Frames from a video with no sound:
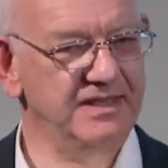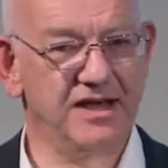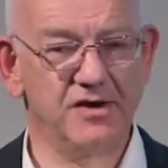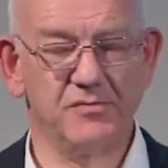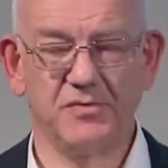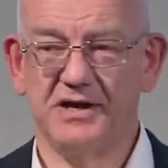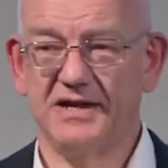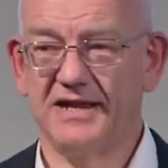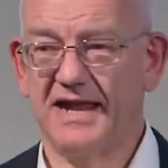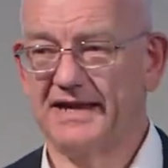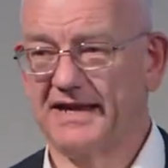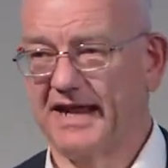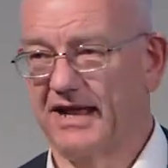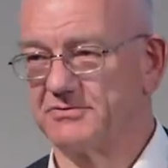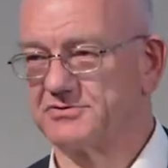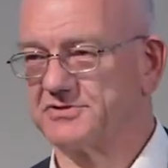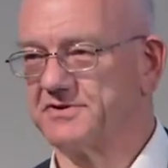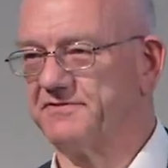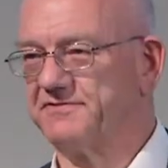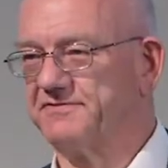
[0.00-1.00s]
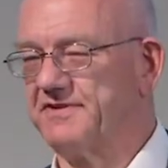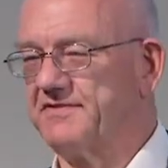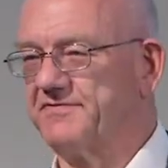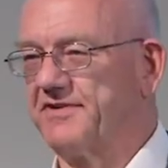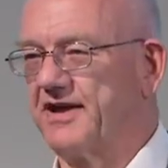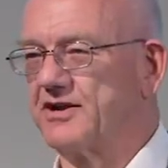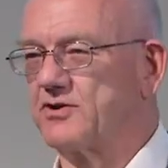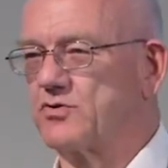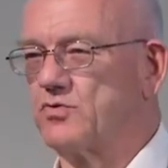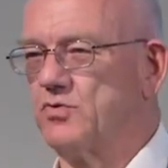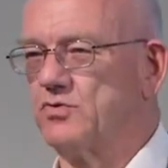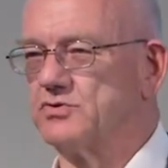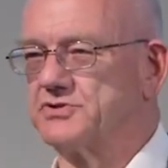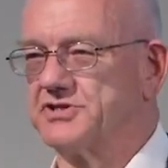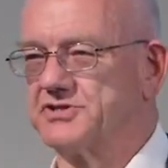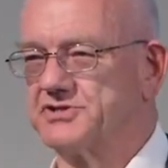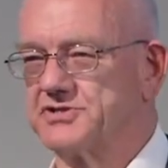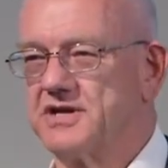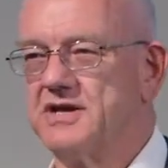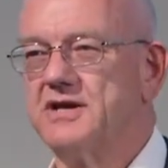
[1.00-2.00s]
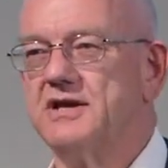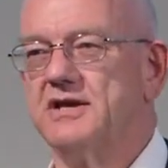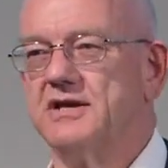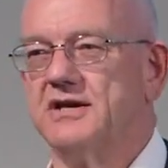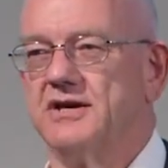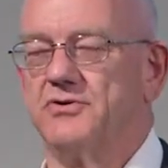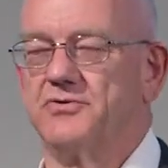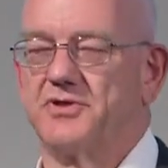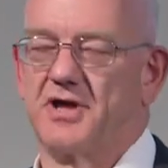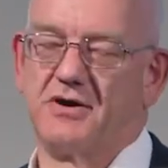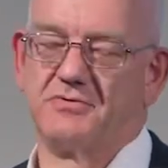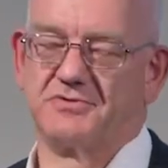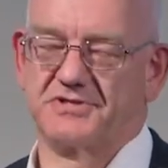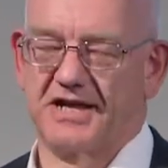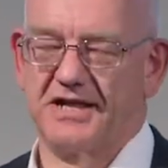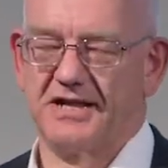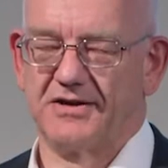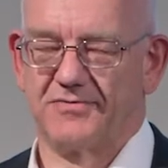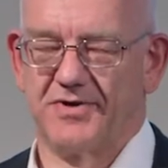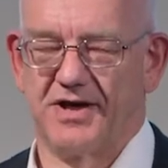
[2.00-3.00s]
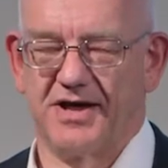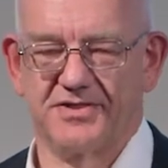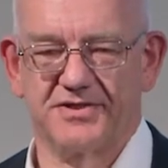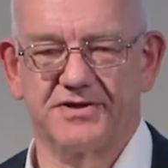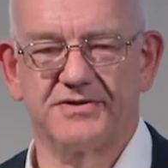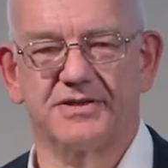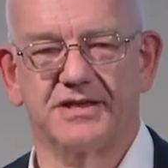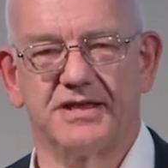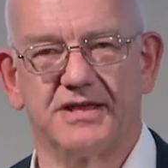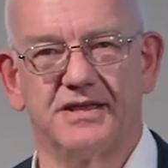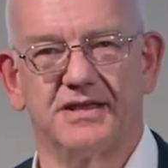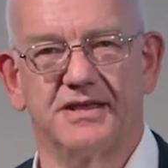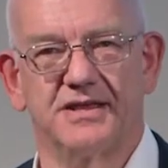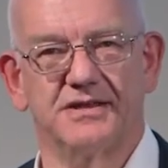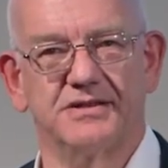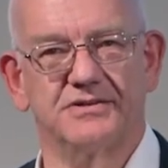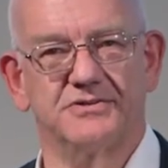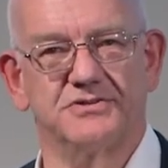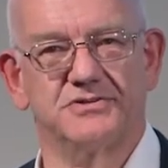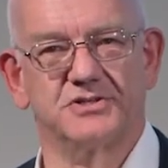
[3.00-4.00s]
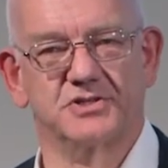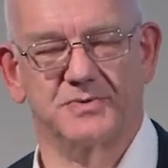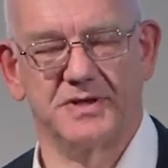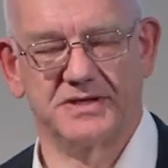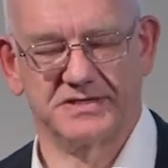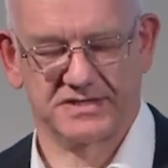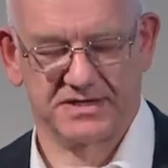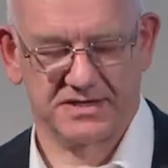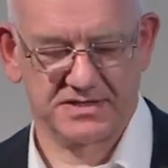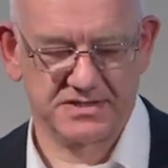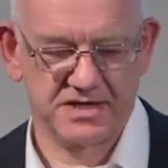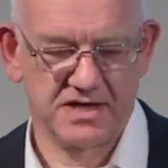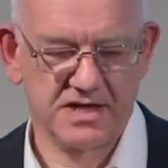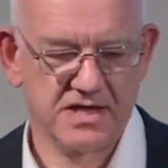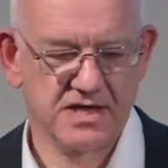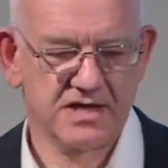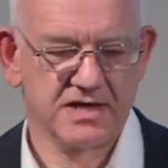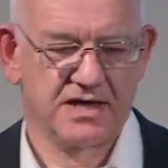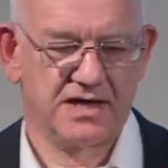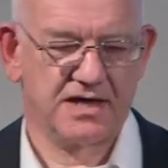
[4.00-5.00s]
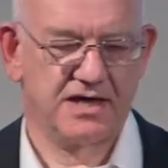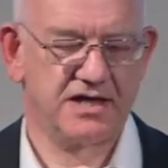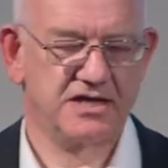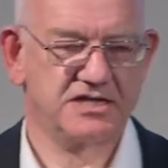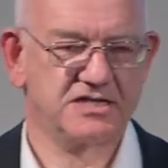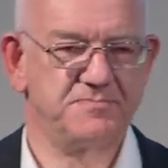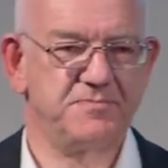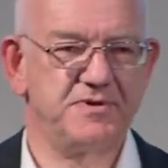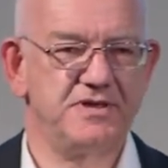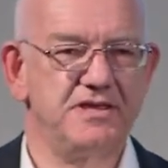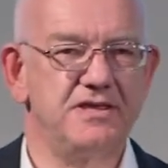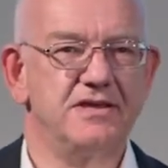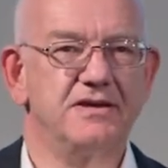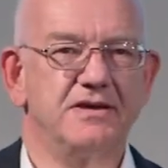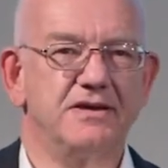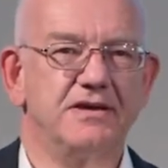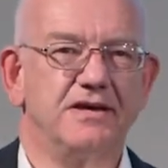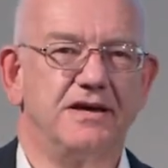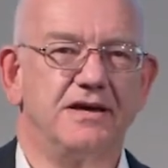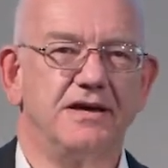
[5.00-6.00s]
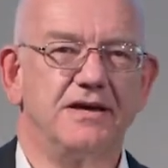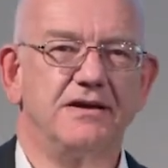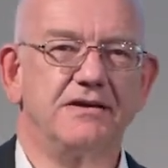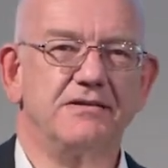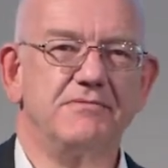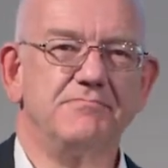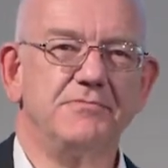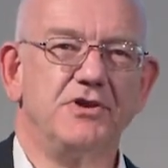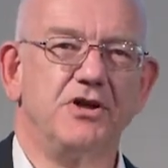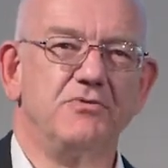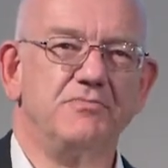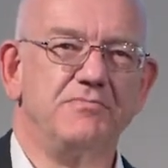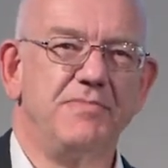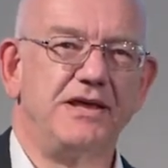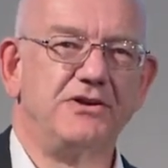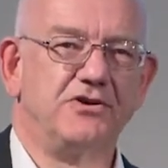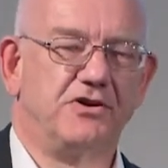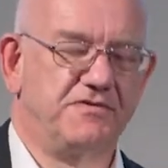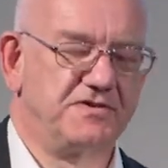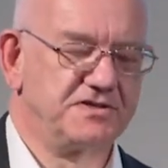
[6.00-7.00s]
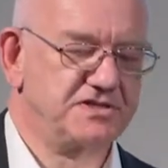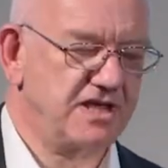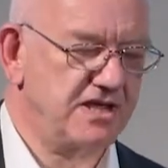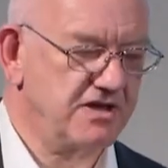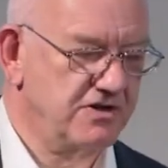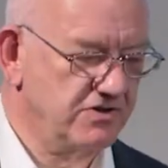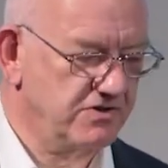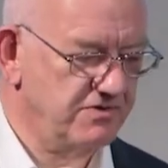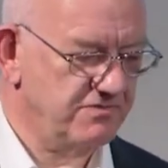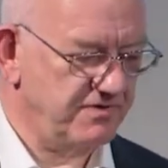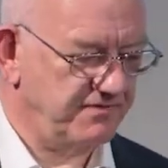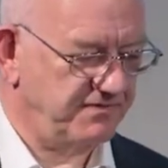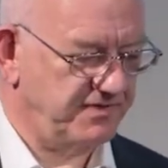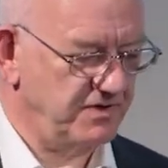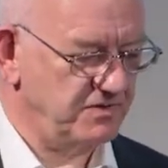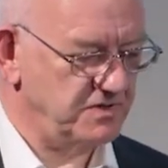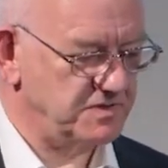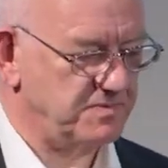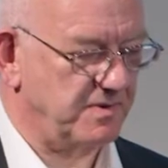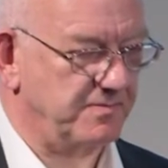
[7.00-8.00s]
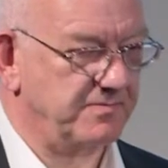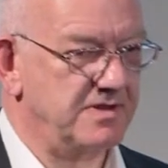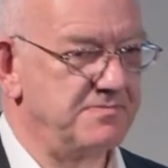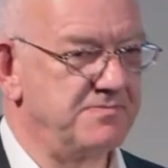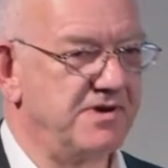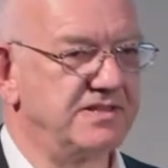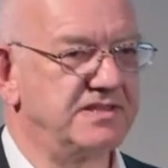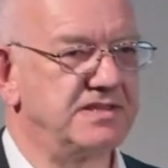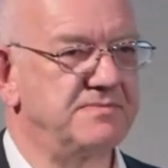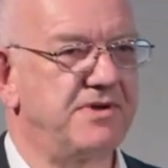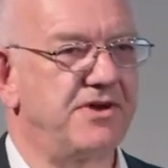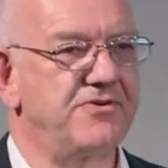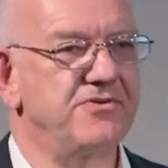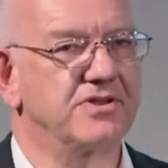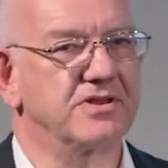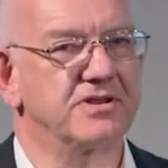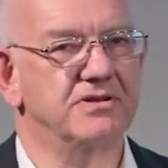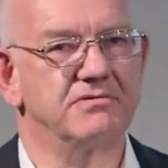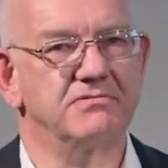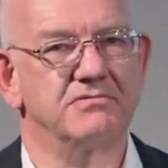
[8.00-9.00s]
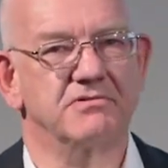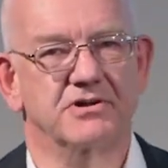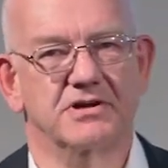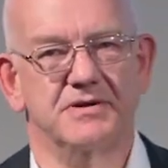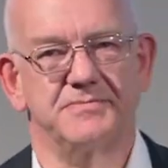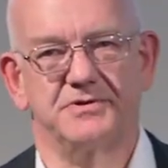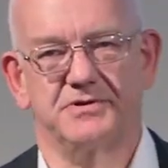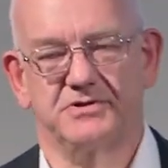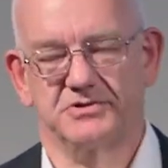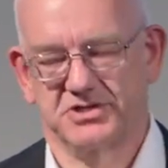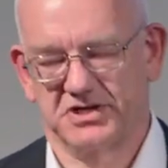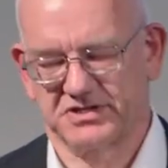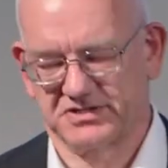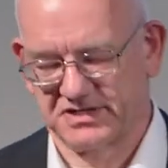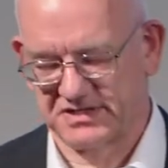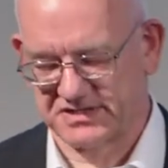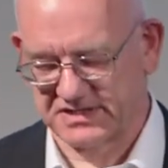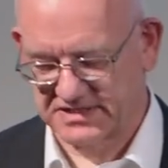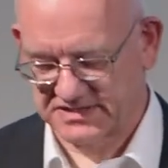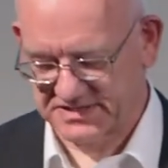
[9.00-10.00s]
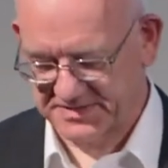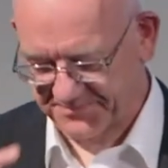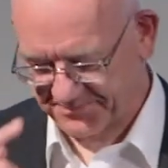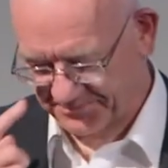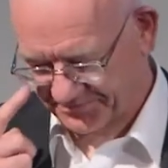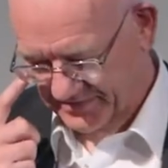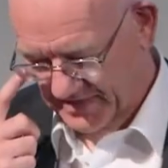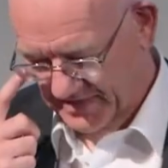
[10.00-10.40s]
were led out of FIFA headquarters, or the hotel rather, in Switzerland, to be made offers they couldn't refuse probably by the American criminal justice system.